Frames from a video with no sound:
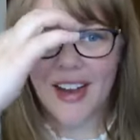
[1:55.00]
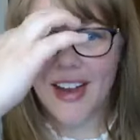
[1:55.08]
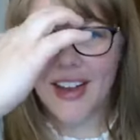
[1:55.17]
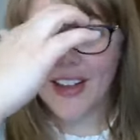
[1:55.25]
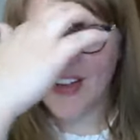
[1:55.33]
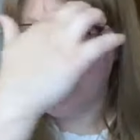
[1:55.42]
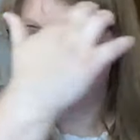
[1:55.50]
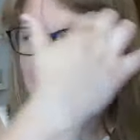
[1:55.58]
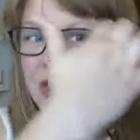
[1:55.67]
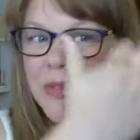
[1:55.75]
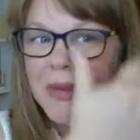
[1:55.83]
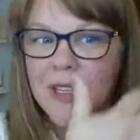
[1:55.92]
I'll
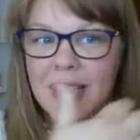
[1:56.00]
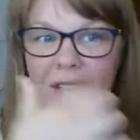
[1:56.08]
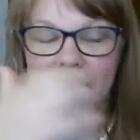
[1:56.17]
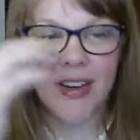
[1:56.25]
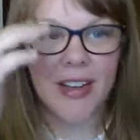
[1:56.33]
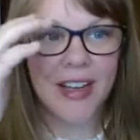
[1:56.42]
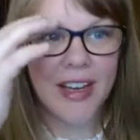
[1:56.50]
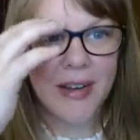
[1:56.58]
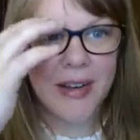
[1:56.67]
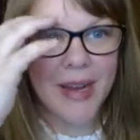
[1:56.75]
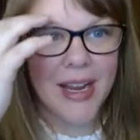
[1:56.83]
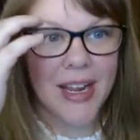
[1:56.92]
introduce myself in a, in
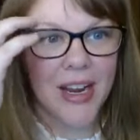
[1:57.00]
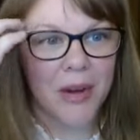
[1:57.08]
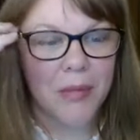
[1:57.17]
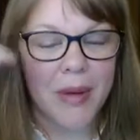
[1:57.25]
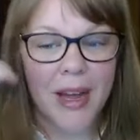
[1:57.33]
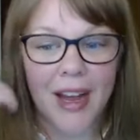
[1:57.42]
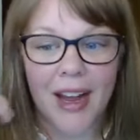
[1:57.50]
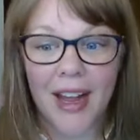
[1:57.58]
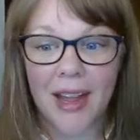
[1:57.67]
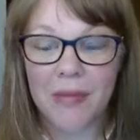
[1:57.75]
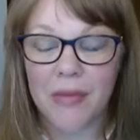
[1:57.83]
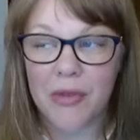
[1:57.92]
a minute here, but
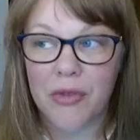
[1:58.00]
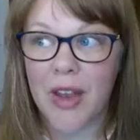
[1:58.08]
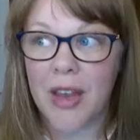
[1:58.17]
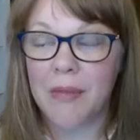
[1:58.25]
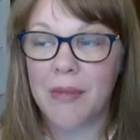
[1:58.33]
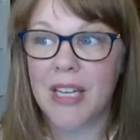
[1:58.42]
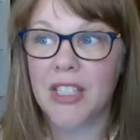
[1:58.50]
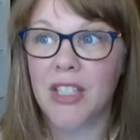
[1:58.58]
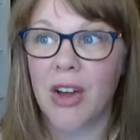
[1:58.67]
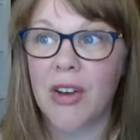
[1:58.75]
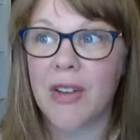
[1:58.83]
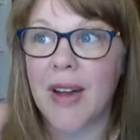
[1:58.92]
I'm in
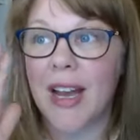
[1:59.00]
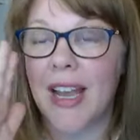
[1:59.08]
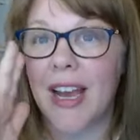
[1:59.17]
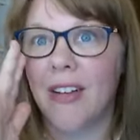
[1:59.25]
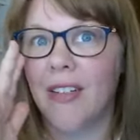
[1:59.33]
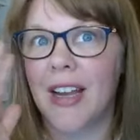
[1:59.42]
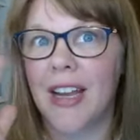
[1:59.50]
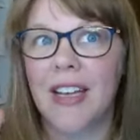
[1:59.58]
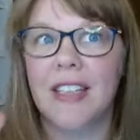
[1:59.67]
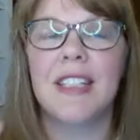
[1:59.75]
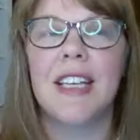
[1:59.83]
Minnesota right now, and it is